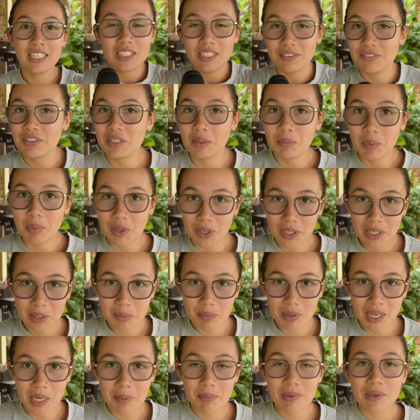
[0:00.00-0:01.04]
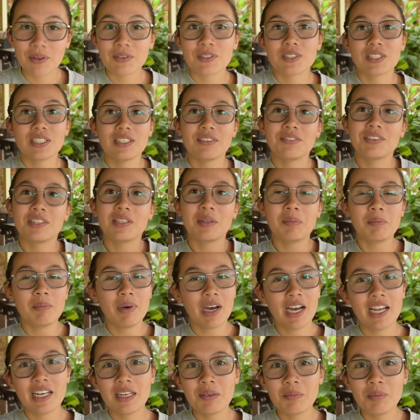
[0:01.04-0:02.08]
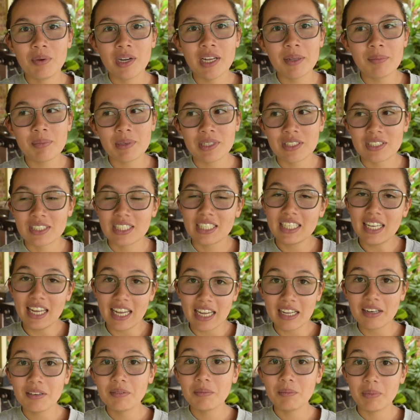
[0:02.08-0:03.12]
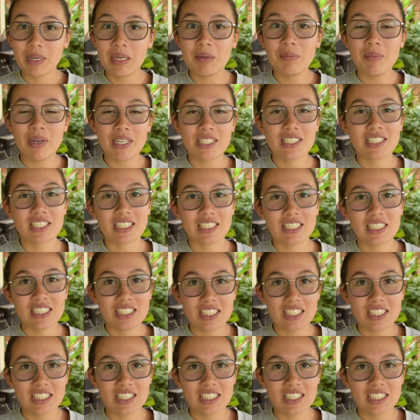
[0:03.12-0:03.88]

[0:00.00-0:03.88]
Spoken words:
giving the body a break, but also giving the mind a break, because it can be mentally